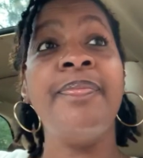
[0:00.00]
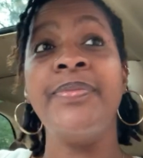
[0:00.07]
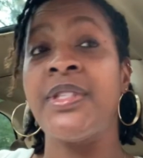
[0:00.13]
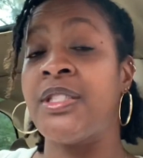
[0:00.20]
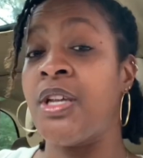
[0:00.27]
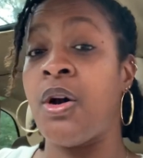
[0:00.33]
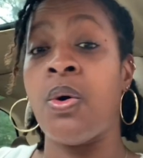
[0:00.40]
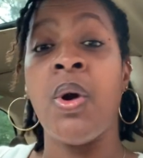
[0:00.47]

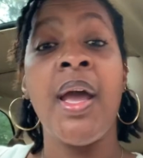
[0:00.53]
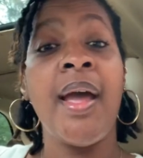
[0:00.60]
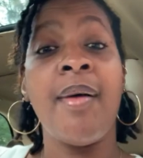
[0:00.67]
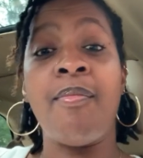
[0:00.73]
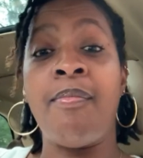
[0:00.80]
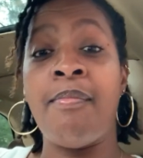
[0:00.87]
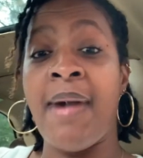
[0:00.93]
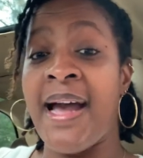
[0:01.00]
So
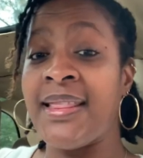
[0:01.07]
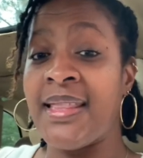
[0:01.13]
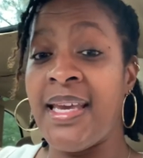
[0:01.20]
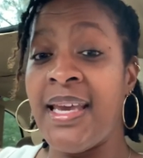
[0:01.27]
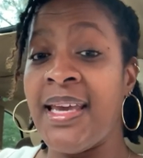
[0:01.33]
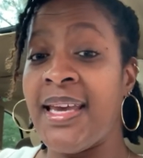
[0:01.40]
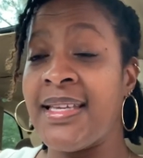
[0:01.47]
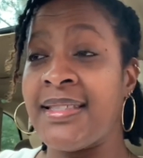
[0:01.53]
my
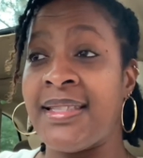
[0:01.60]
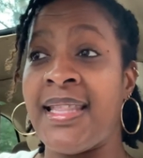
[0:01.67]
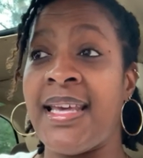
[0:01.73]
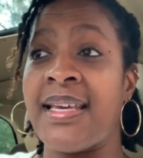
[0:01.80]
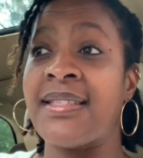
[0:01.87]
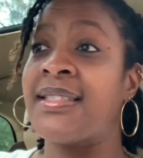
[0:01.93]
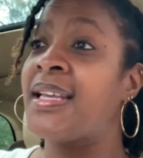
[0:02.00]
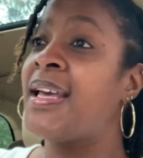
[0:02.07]
thing is
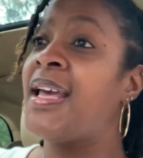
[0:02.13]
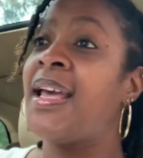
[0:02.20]
this: